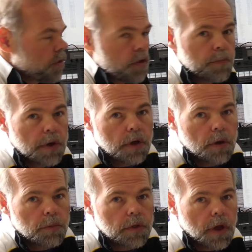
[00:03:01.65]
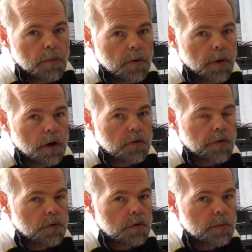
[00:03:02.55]
you're just picking it up with a camera and
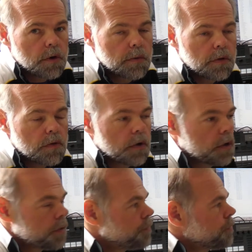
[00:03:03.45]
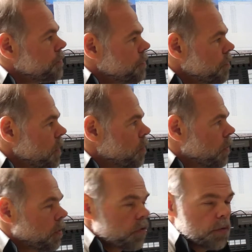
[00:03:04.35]
microphone at the moment.
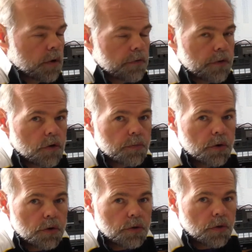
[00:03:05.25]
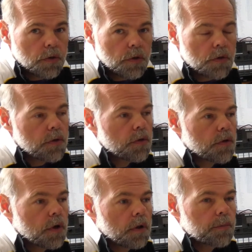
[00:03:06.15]
What I'll do when I finish producing this
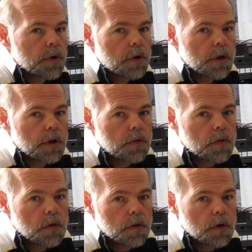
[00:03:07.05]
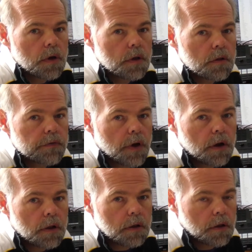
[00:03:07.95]
is I'll put a link to the
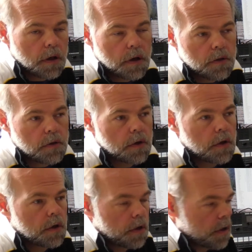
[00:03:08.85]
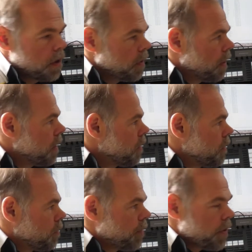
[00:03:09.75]
final cut, and then
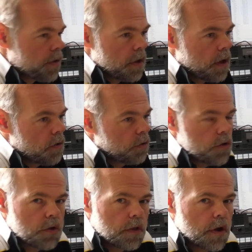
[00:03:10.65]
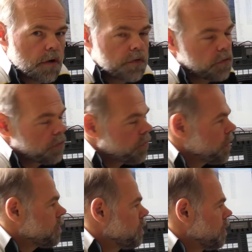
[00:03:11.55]
you can basically audition it there if you're
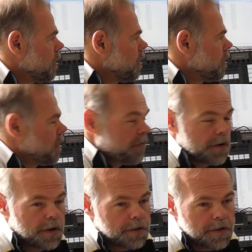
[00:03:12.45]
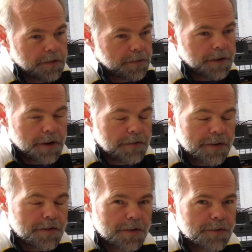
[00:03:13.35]
interested. If you're not, then you don't have to
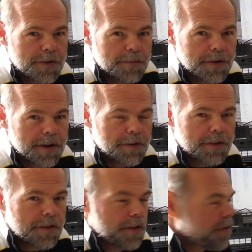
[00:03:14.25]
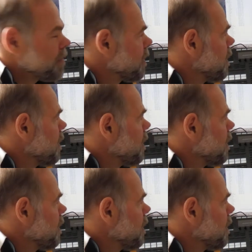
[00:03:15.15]
listen to it. But anyway, this is